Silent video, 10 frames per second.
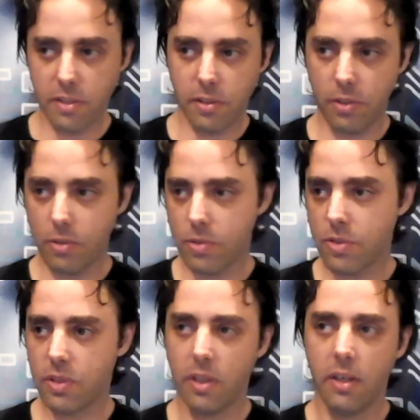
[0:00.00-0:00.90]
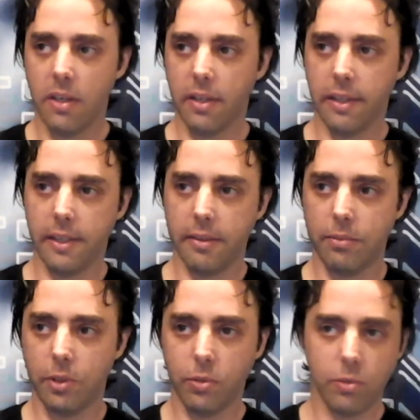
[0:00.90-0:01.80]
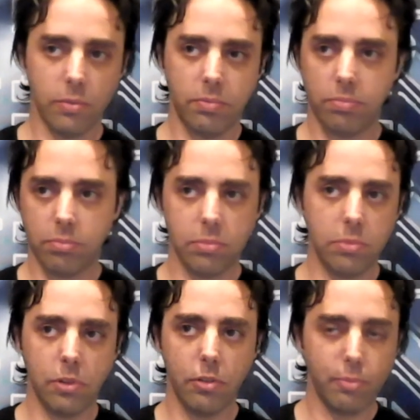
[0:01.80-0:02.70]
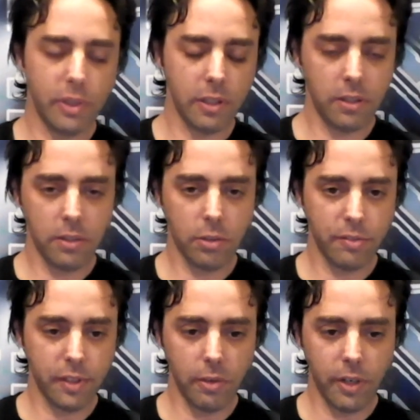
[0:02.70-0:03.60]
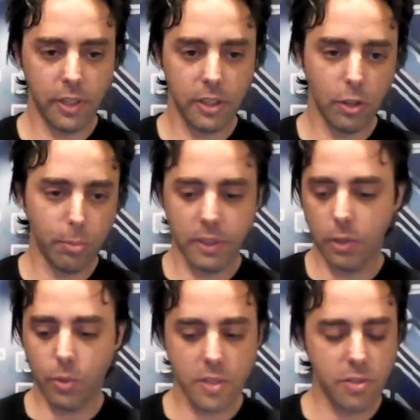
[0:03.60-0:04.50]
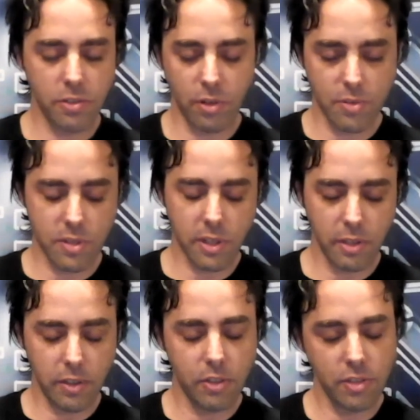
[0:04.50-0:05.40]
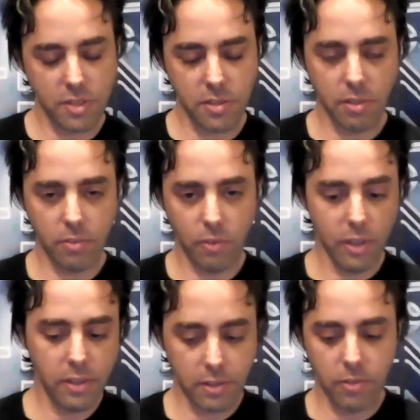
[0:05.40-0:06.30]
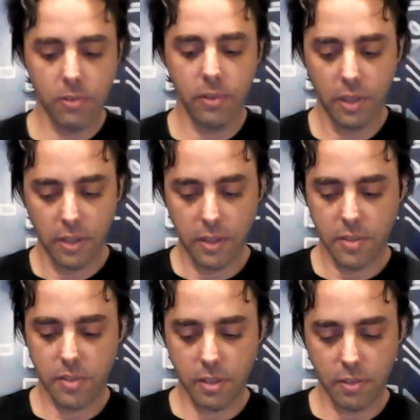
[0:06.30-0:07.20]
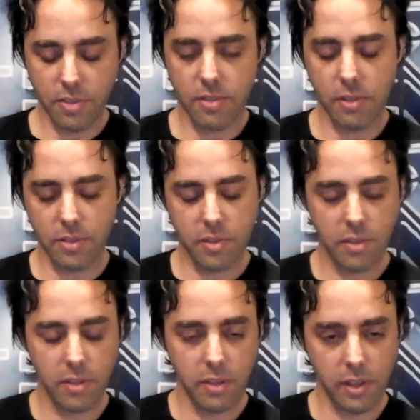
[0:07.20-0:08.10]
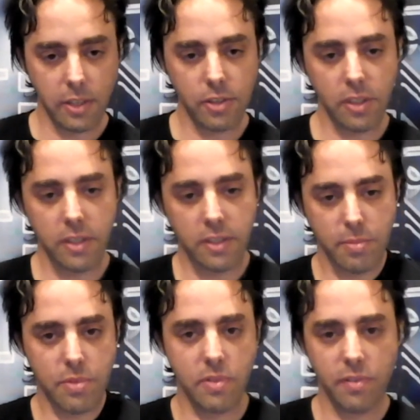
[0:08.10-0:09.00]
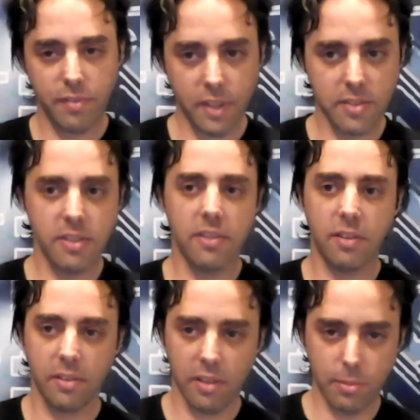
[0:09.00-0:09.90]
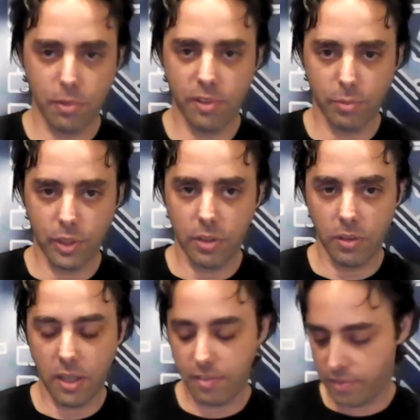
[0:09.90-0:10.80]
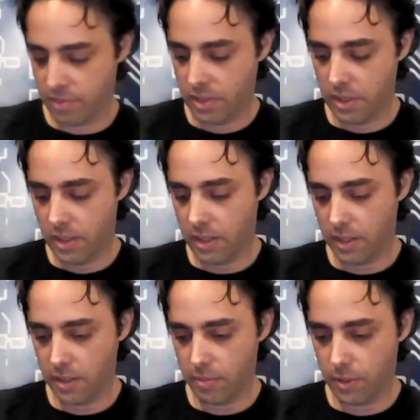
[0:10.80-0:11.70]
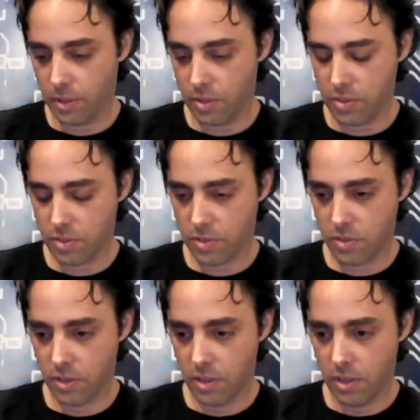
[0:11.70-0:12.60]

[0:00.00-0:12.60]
to use. No many configuration, no many questions around security. Just, you know, run the tool, see the results, action items, fix it, and move on with your life. Because